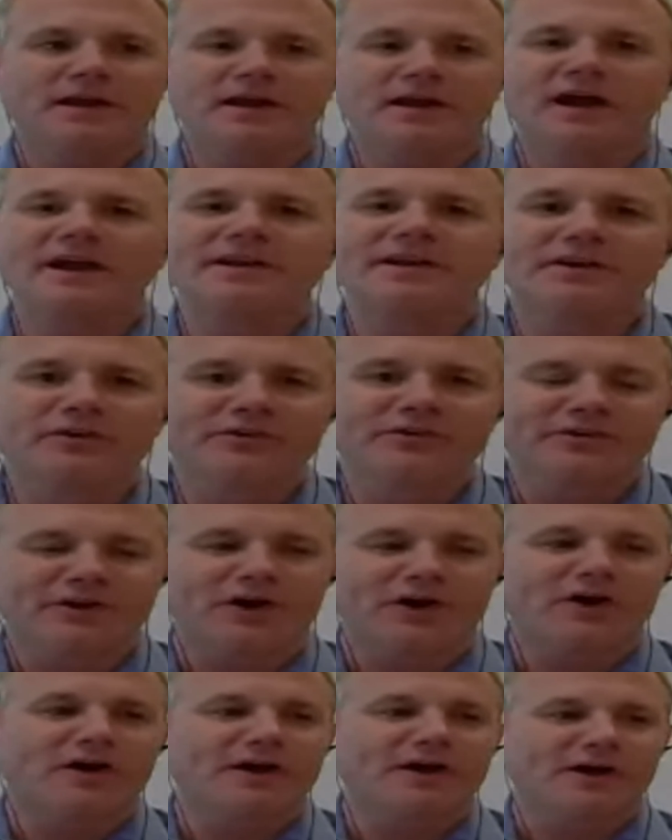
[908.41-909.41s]
an ideal
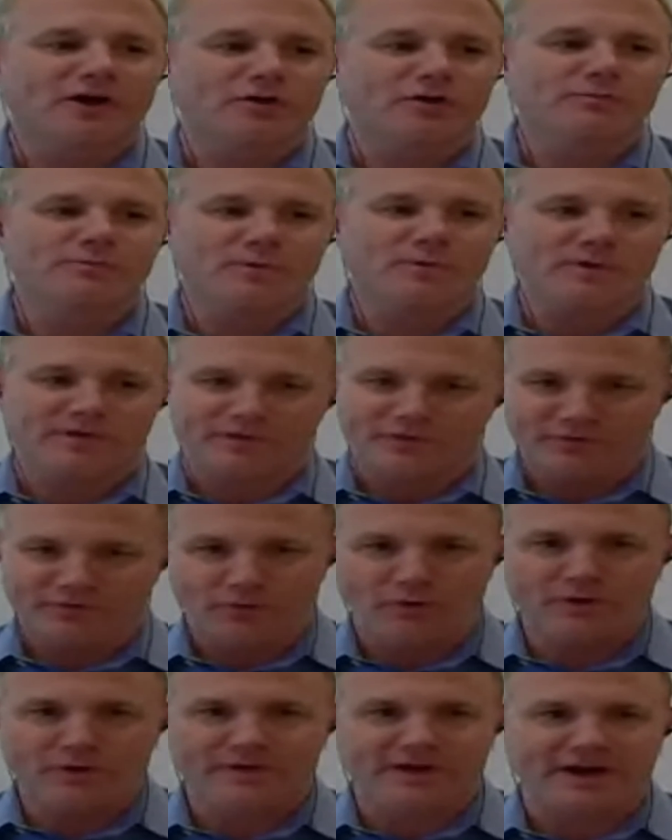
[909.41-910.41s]
scenario, the
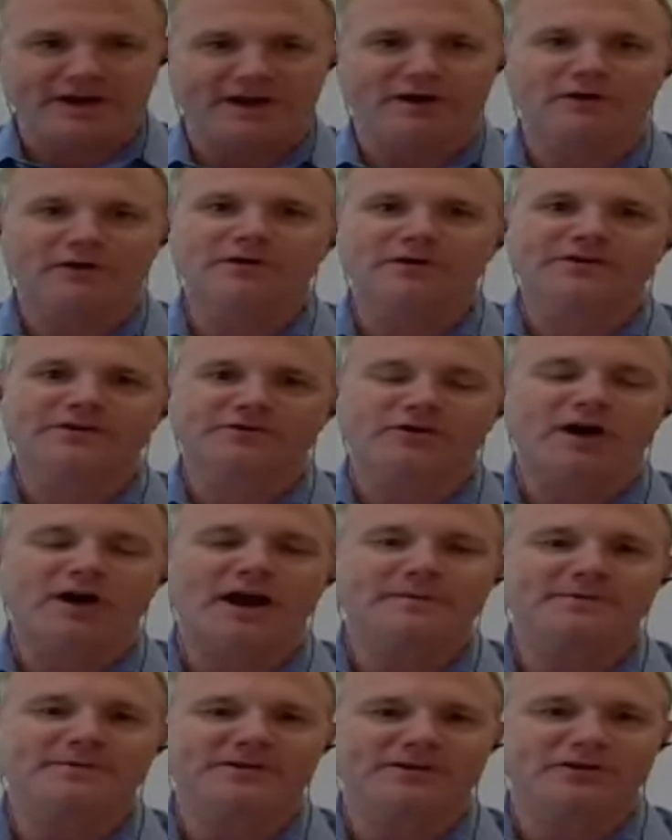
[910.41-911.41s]
four that Aaron
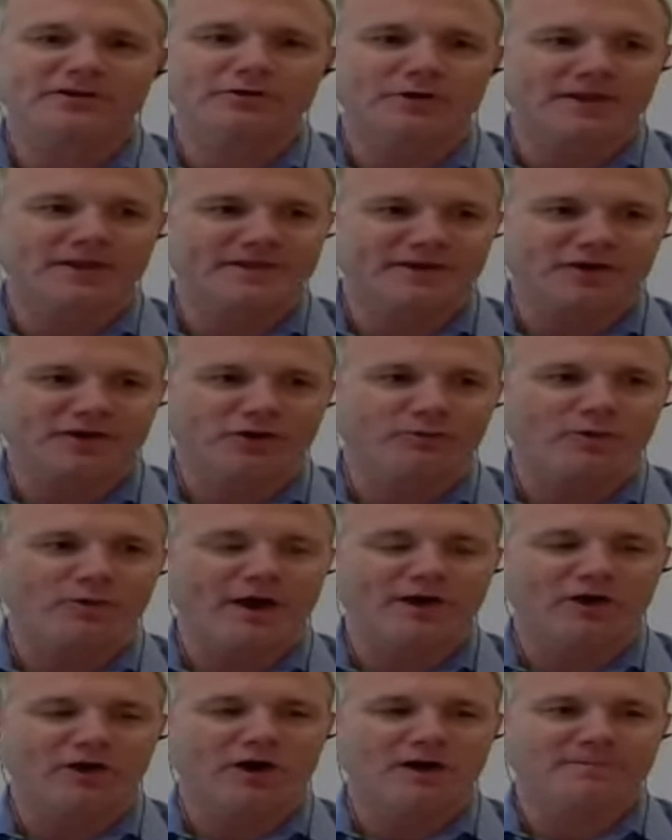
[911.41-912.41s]
described to you, I think, are
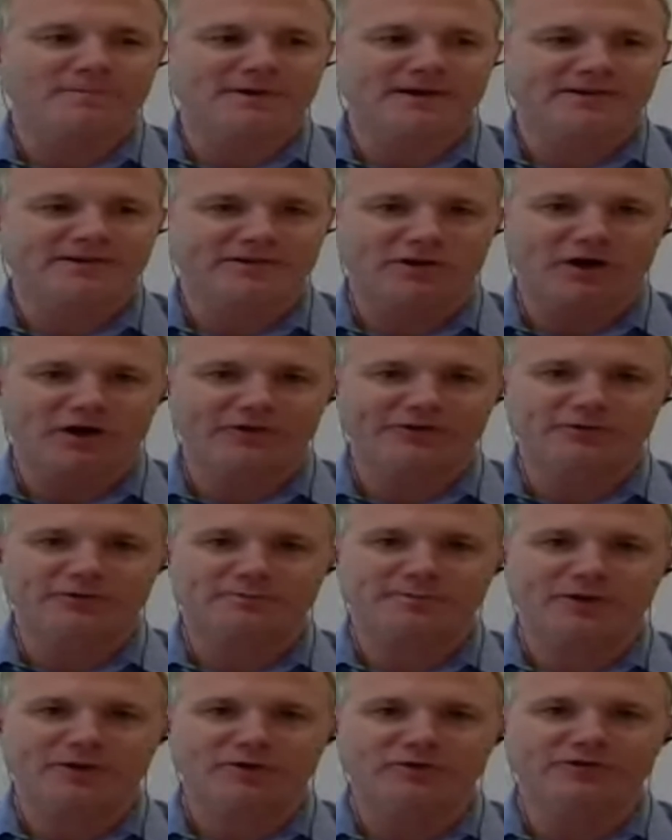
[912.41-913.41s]
right on because it
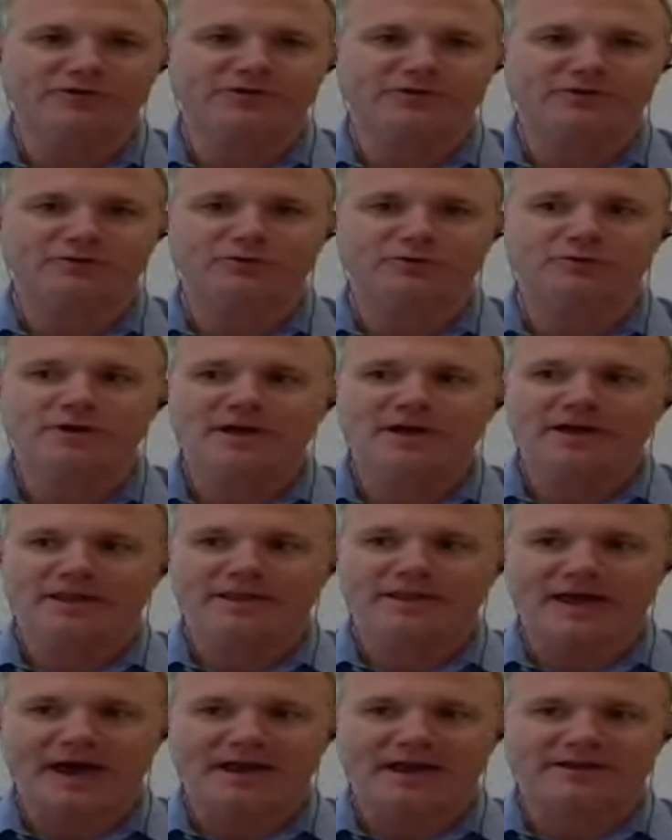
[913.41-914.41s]
also builds you
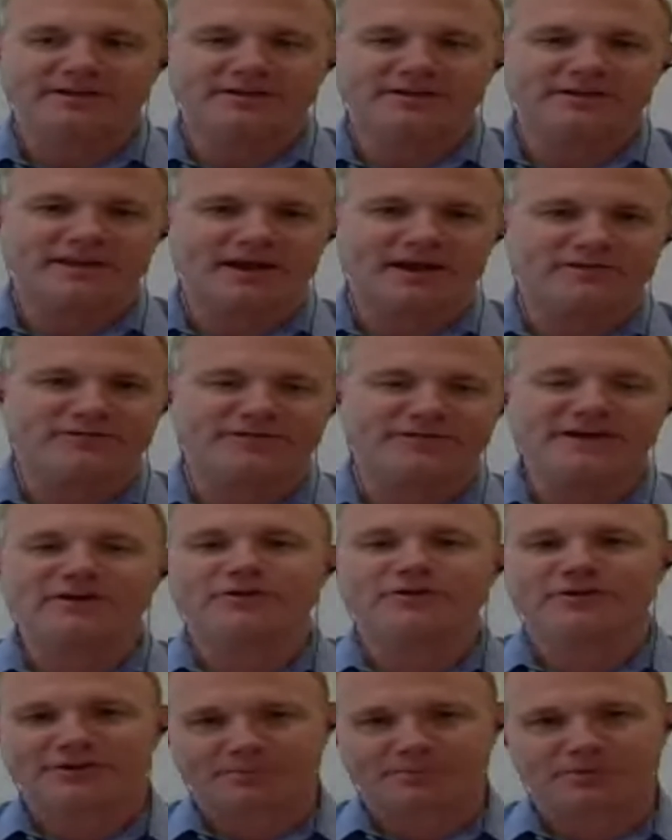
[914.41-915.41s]
that that
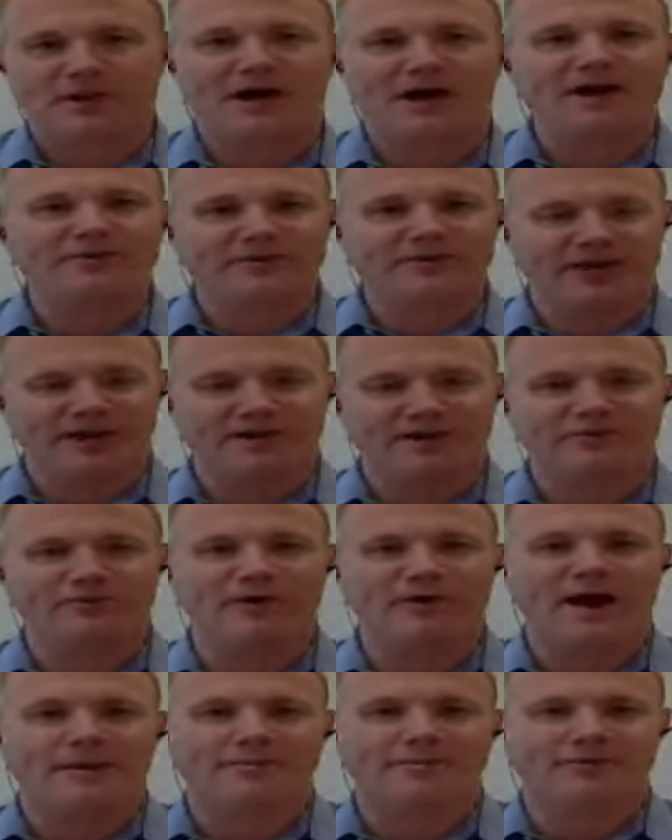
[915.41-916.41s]
feeder supply chain of
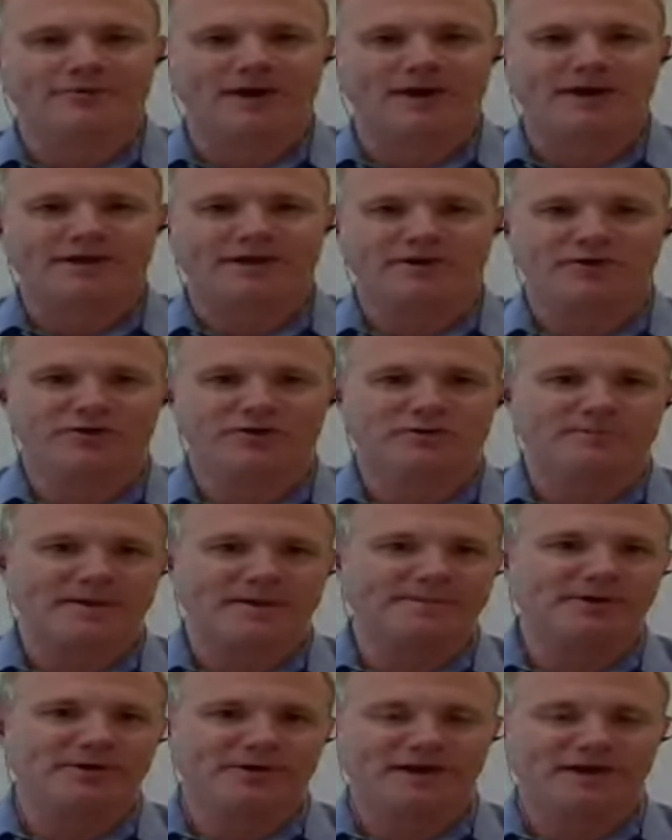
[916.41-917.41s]
reps, right? Your
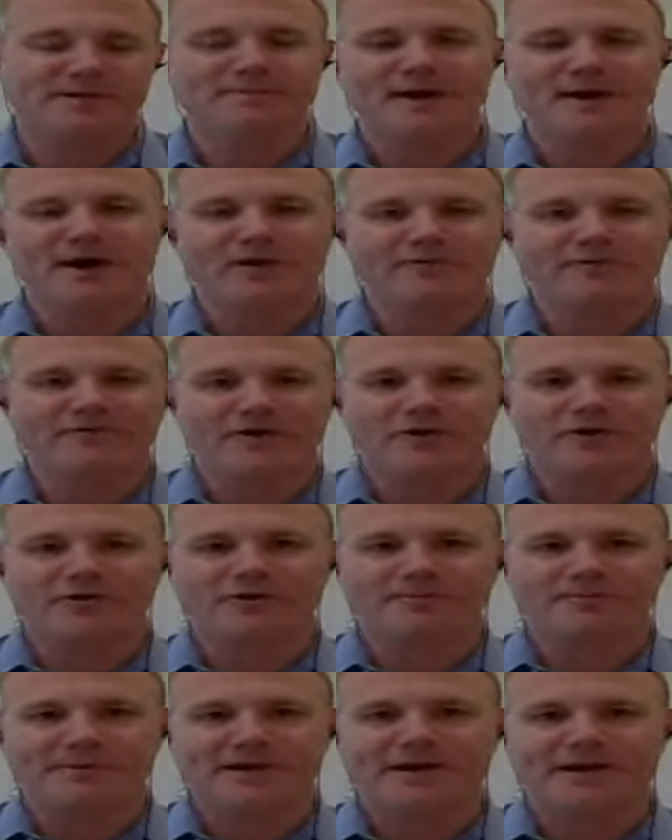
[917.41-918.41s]
maybe your inbound
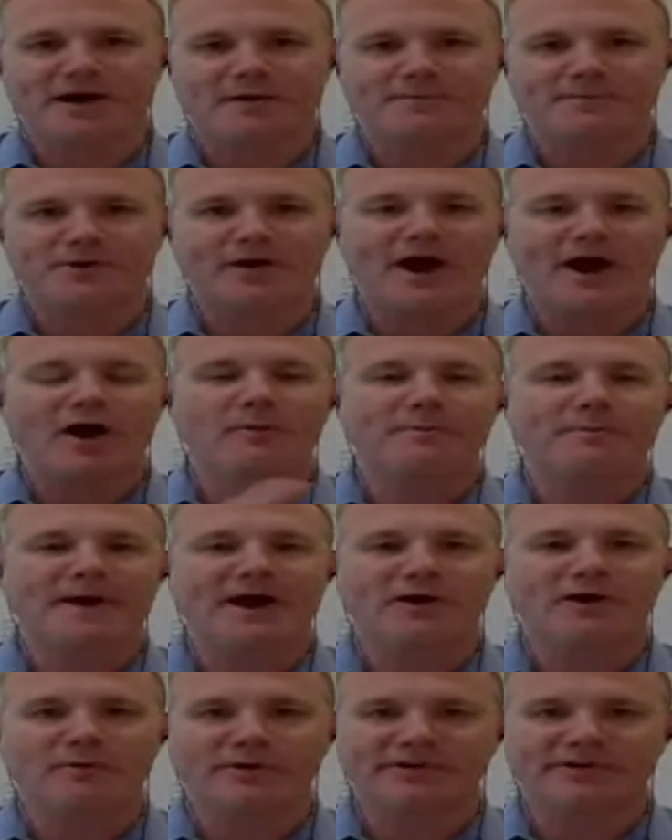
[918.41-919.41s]
folks become your
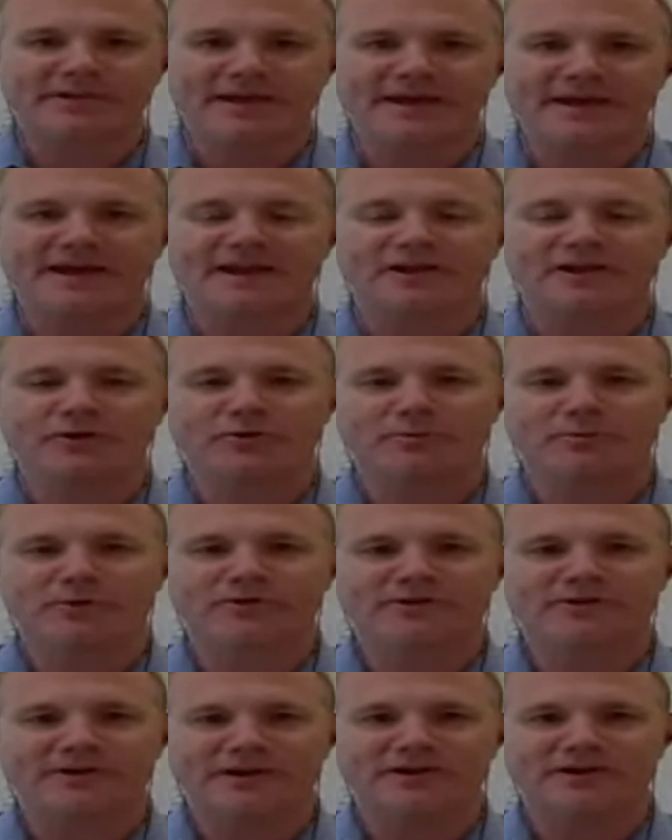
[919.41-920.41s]
outbound once they get a little more
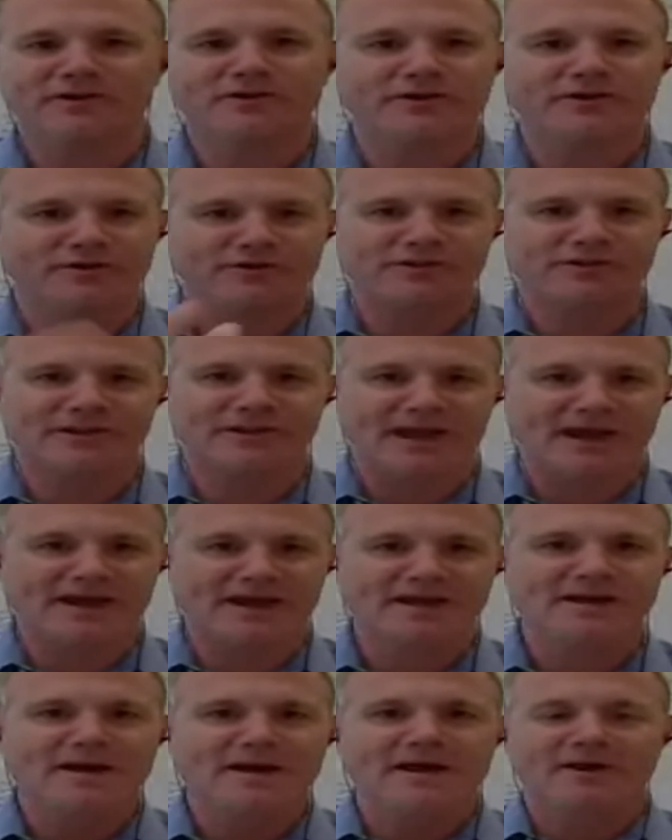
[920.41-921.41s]
senior. Your,
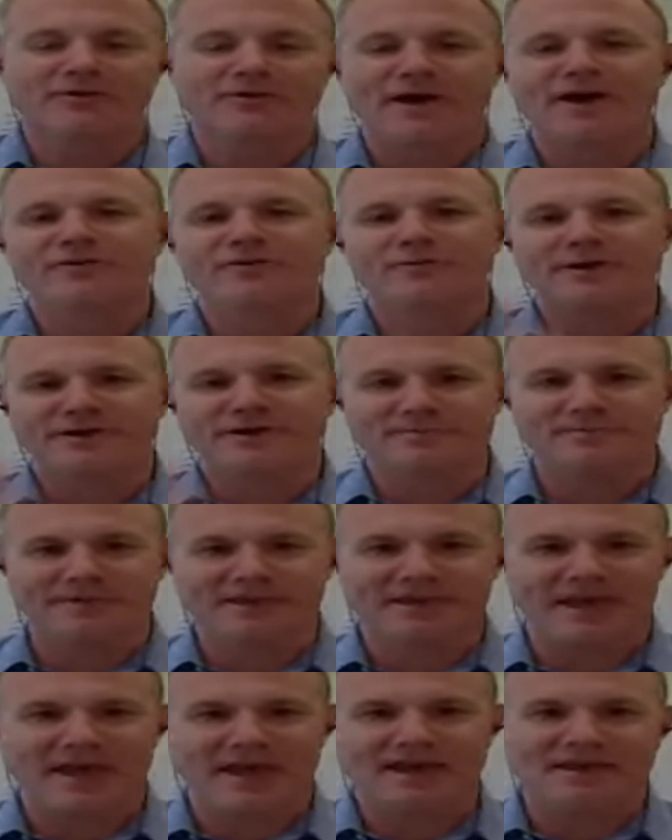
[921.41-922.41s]
they graduate to be the